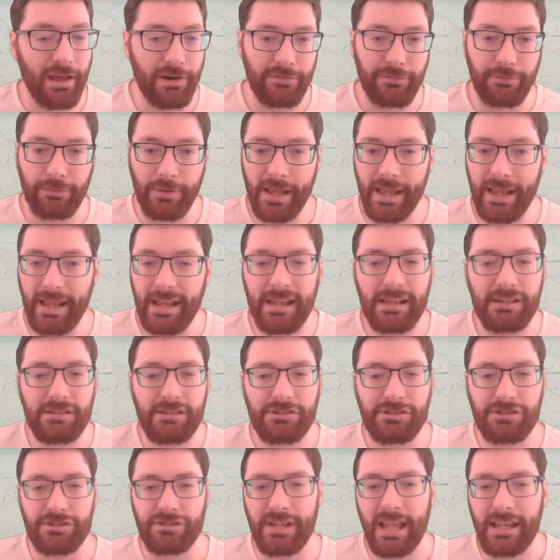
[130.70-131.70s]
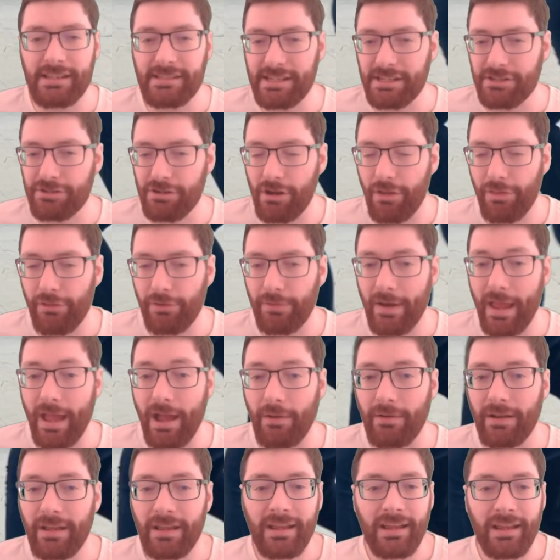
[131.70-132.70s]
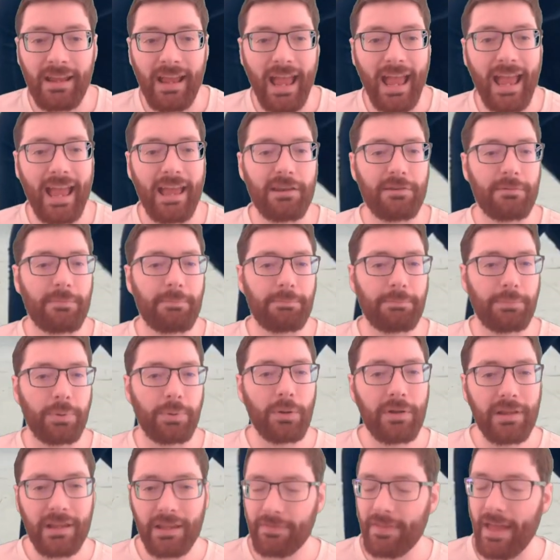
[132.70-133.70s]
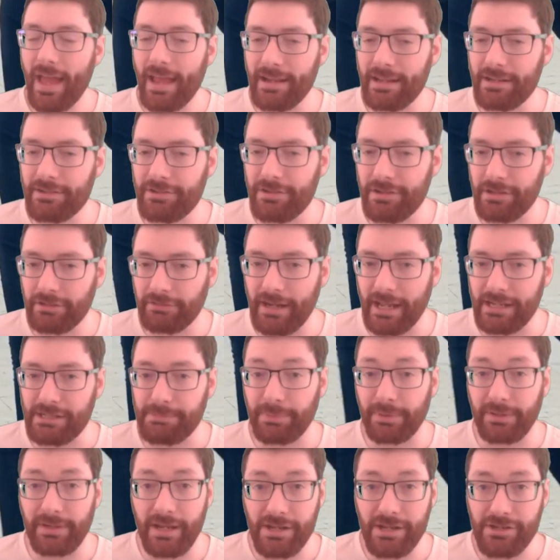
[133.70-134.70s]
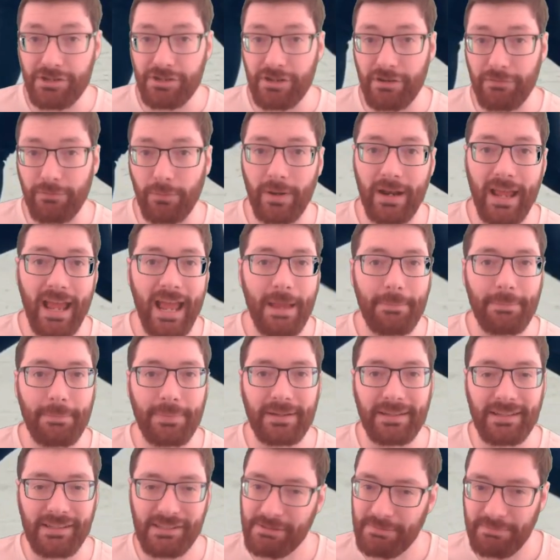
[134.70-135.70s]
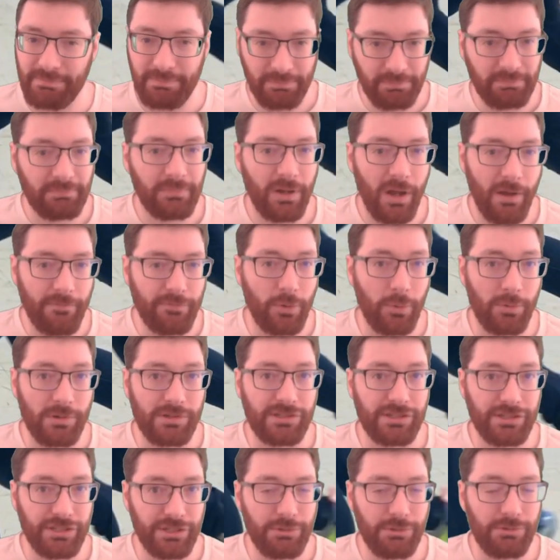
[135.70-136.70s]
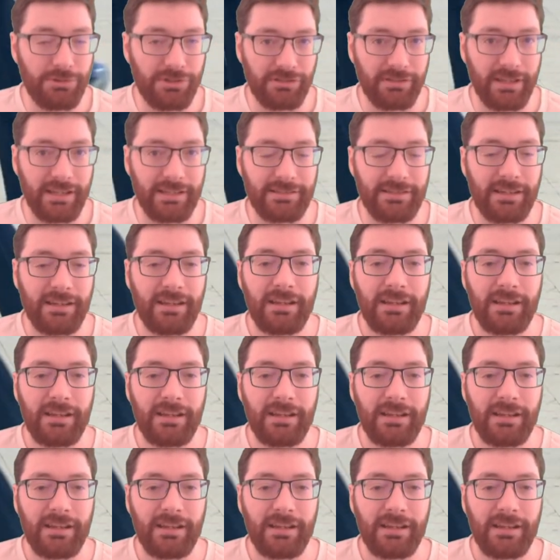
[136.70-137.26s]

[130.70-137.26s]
of range, test each other out, and putting that into your explanation of what happened is of course, useless.